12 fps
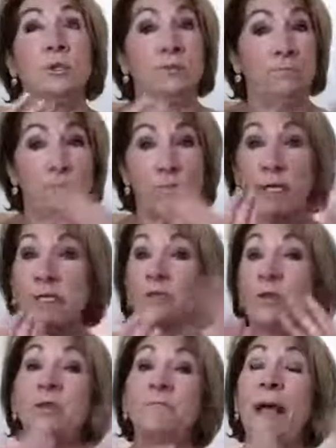
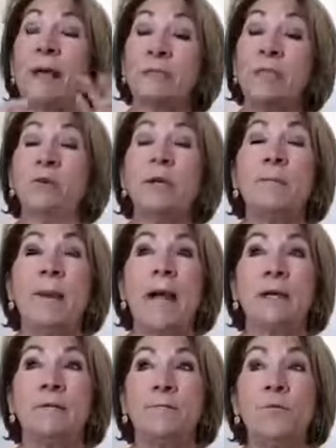transferring of bacteria
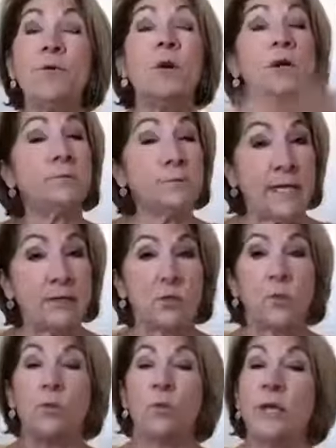back and forth, that's
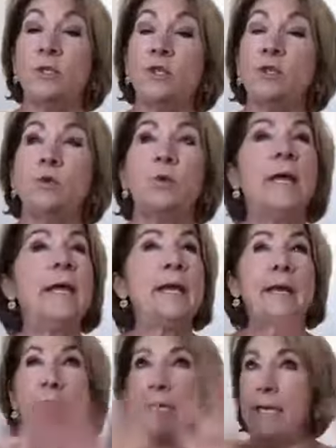one way to
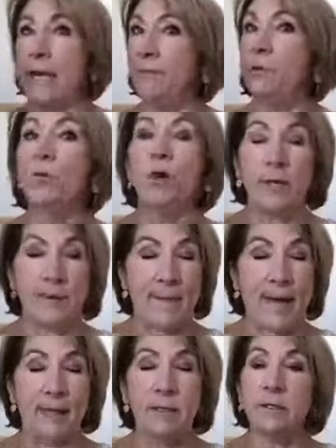never worry
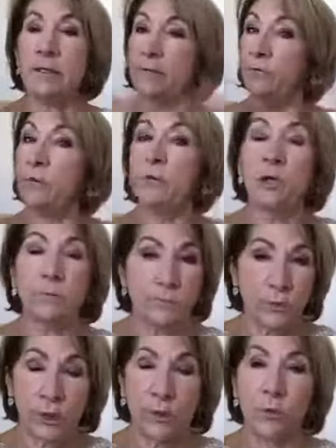about it, never,
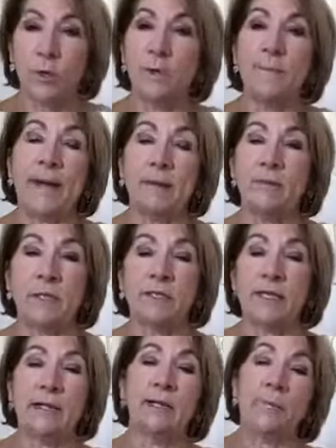you know, worry about it and things
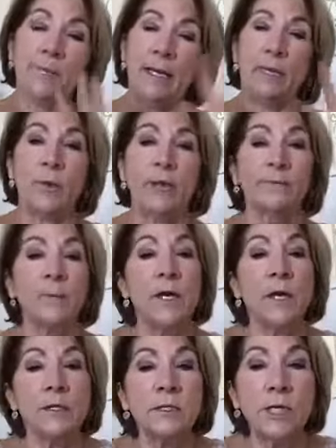like that. But anyway,
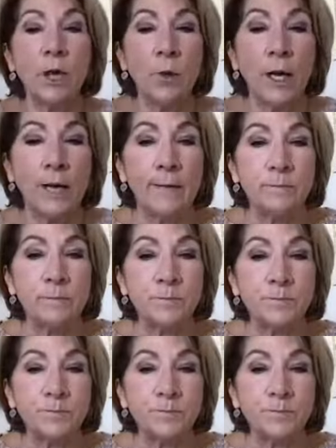so um,